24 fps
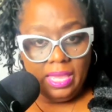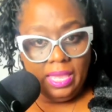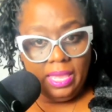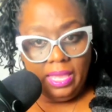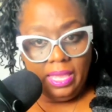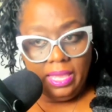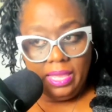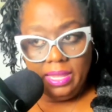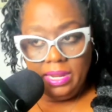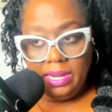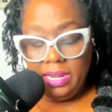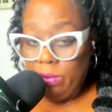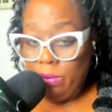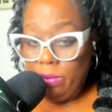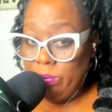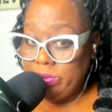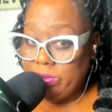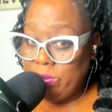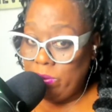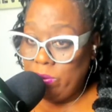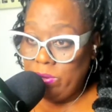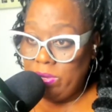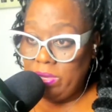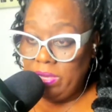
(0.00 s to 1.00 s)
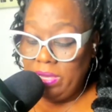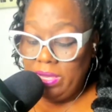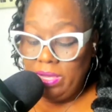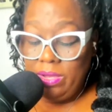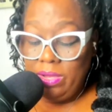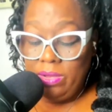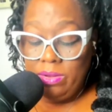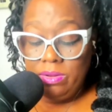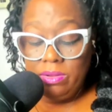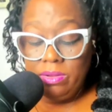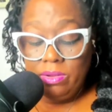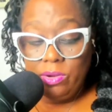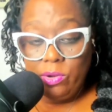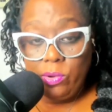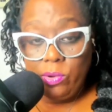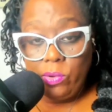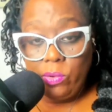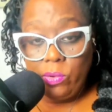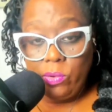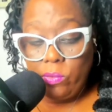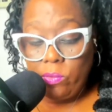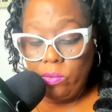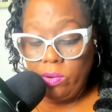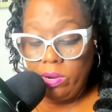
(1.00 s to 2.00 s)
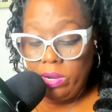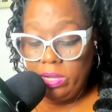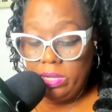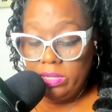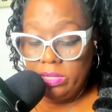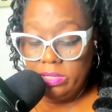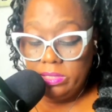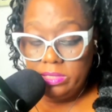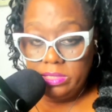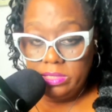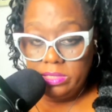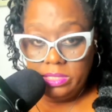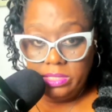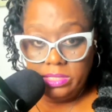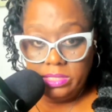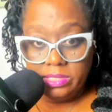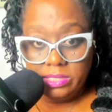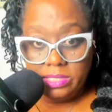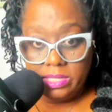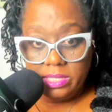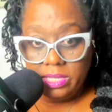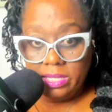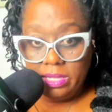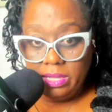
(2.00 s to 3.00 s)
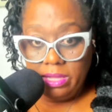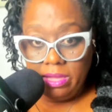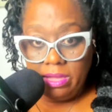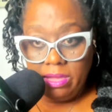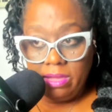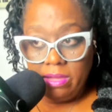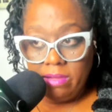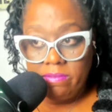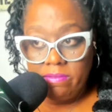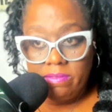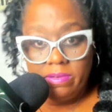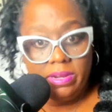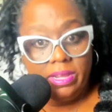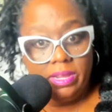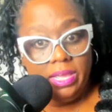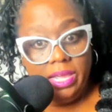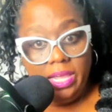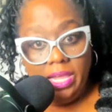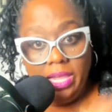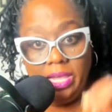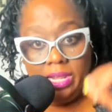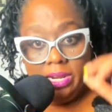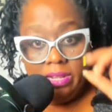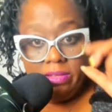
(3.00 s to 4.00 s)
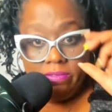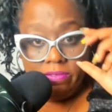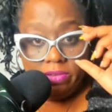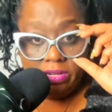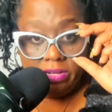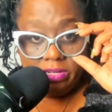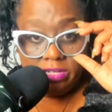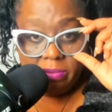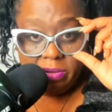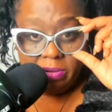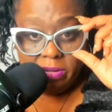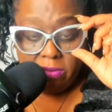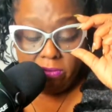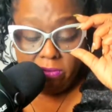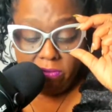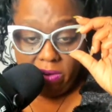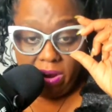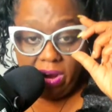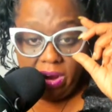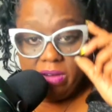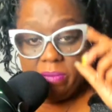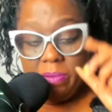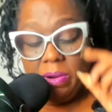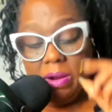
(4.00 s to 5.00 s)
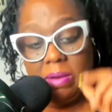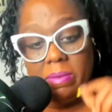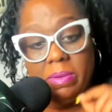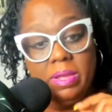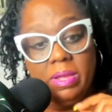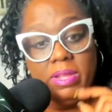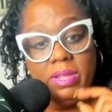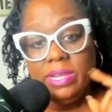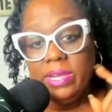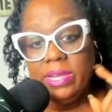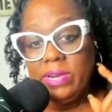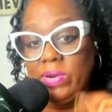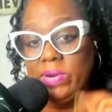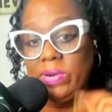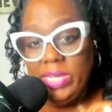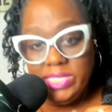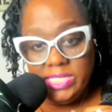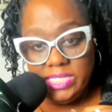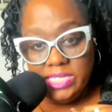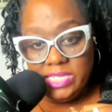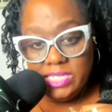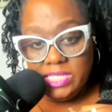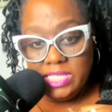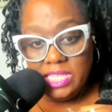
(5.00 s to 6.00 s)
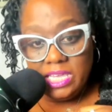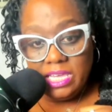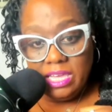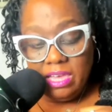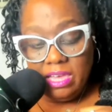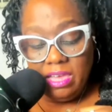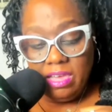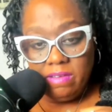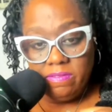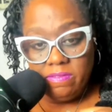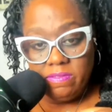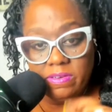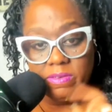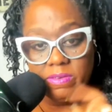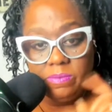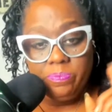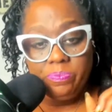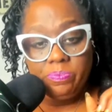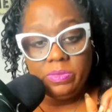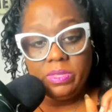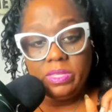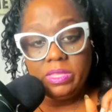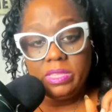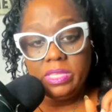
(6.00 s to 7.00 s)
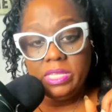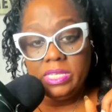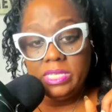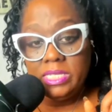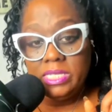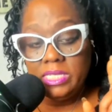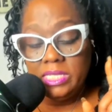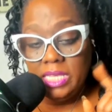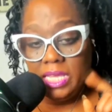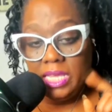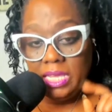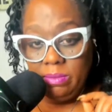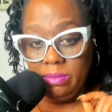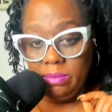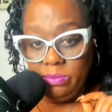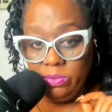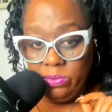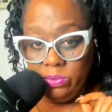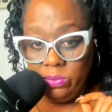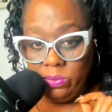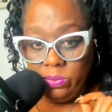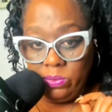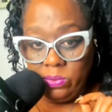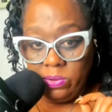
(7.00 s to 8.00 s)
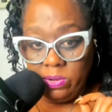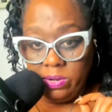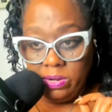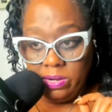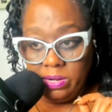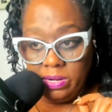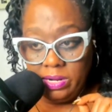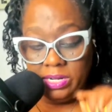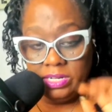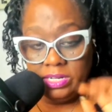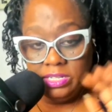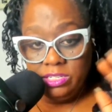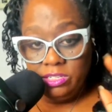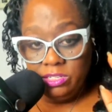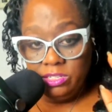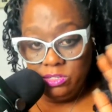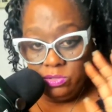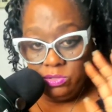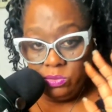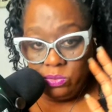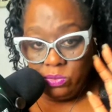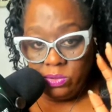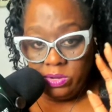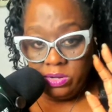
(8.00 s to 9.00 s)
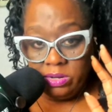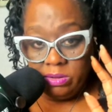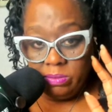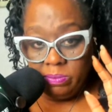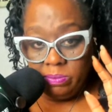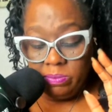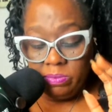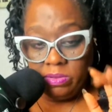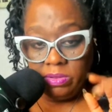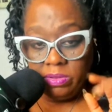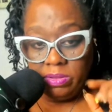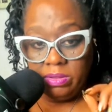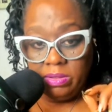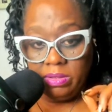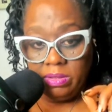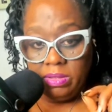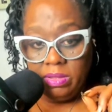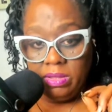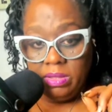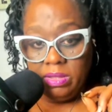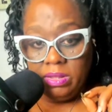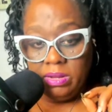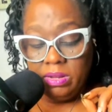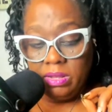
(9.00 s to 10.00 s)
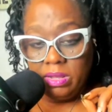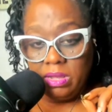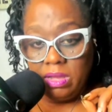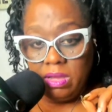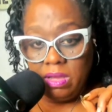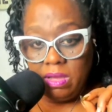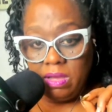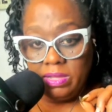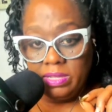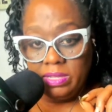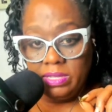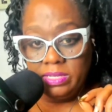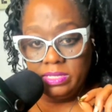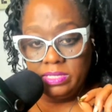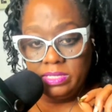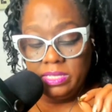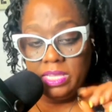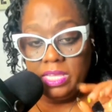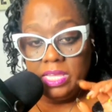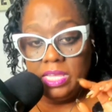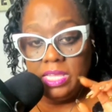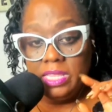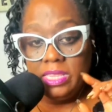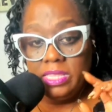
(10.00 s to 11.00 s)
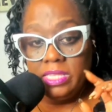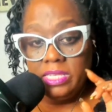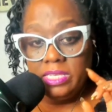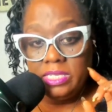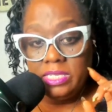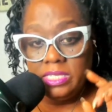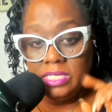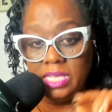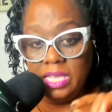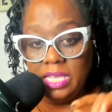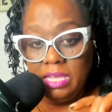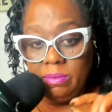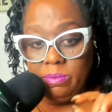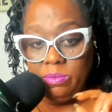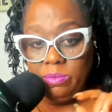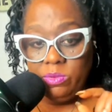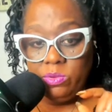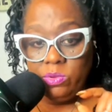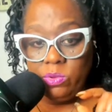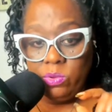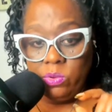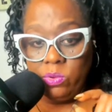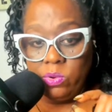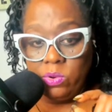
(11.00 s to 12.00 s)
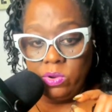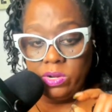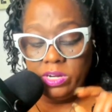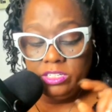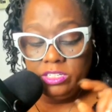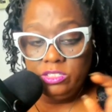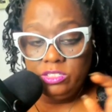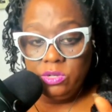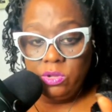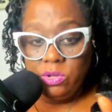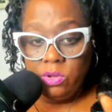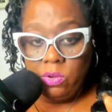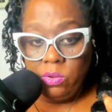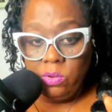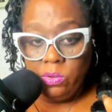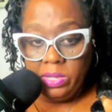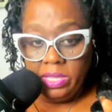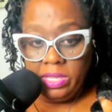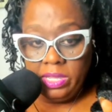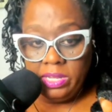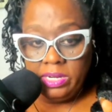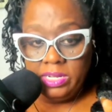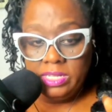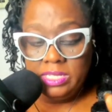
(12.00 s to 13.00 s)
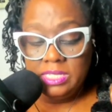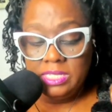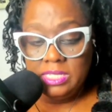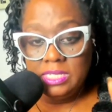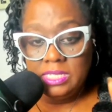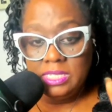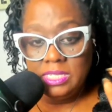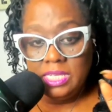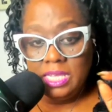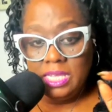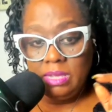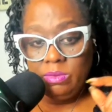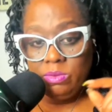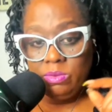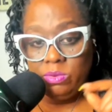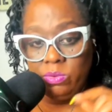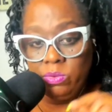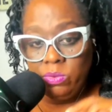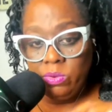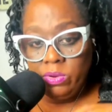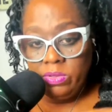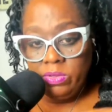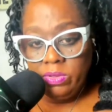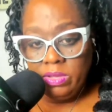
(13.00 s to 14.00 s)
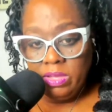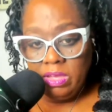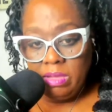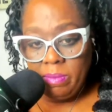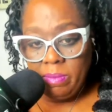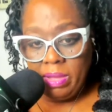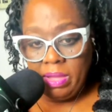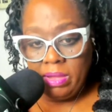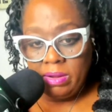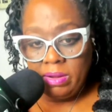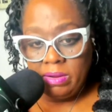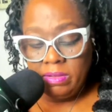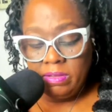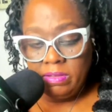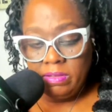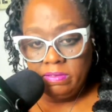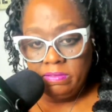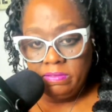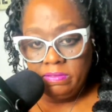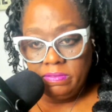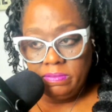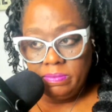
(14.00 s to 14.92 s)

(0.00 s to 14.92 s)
And it was only the craziest thing ever. And if they talk about the fire department, the craziest thing ever, the same door, and this is during the caucus, the same door that you go in is the same door you come out of.